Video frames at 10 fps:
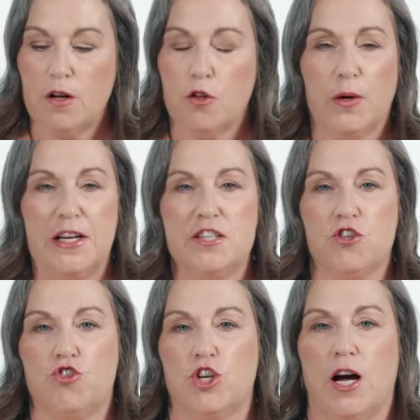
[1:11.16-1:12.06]
The wine
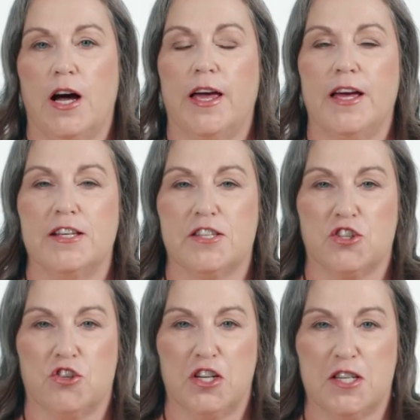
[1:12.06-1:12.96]
is dry, it's
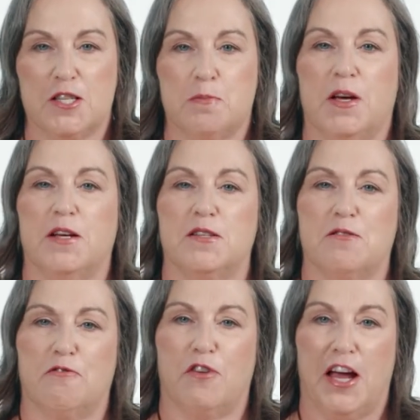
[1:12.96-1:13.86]
crisp,
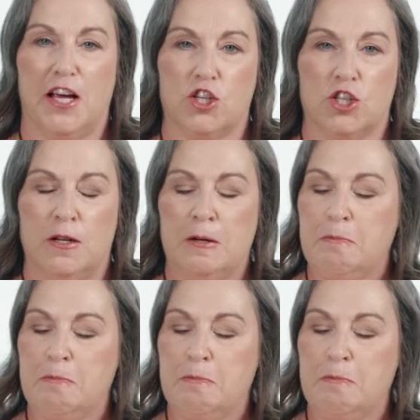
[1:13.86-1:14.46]
it's fresh,